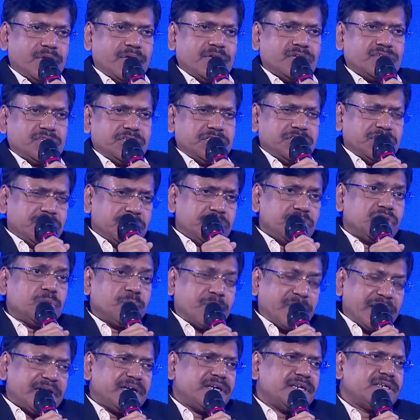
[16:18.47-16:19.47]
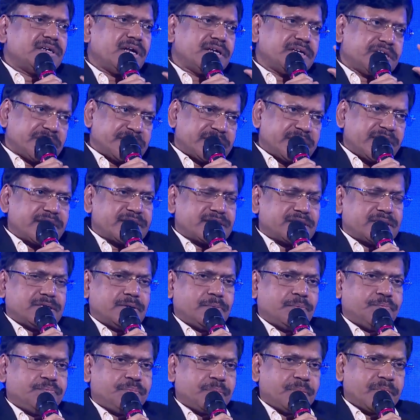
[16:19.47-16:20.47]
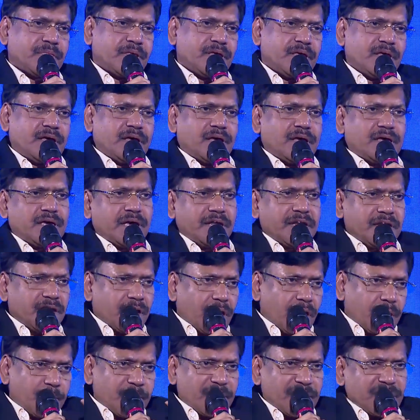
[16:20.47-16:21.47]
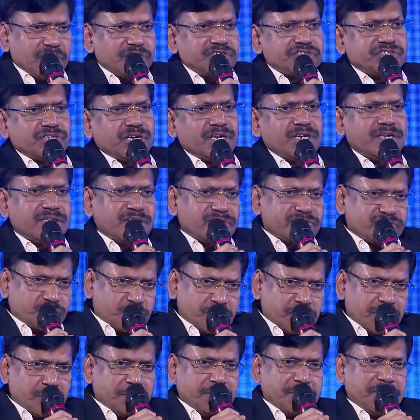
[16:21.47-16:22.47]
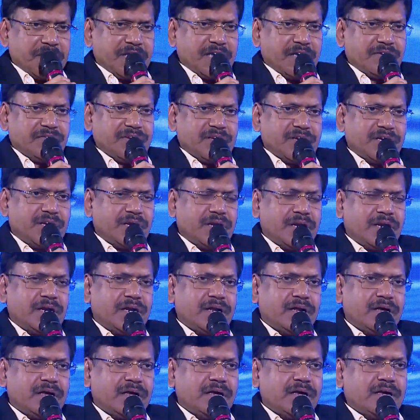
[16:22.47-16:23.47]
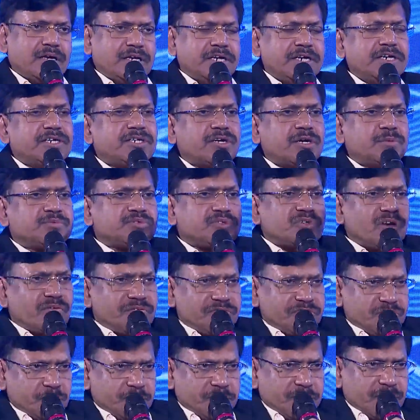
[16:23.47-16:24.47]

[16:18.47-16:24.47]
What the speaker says: So it might detect any aberration in the student behavior in terms of his